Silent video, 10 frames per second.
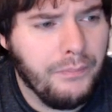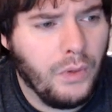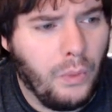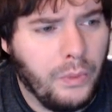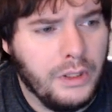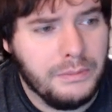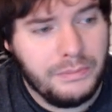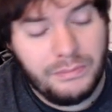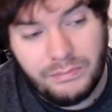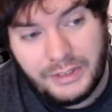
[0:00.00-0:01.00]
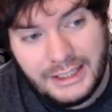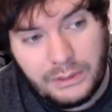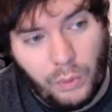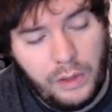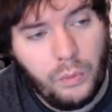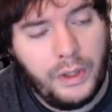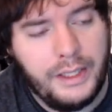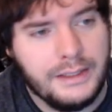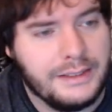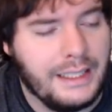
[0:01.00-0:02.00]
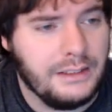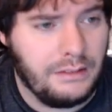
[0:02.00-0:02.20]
or gets a 1/1 and stays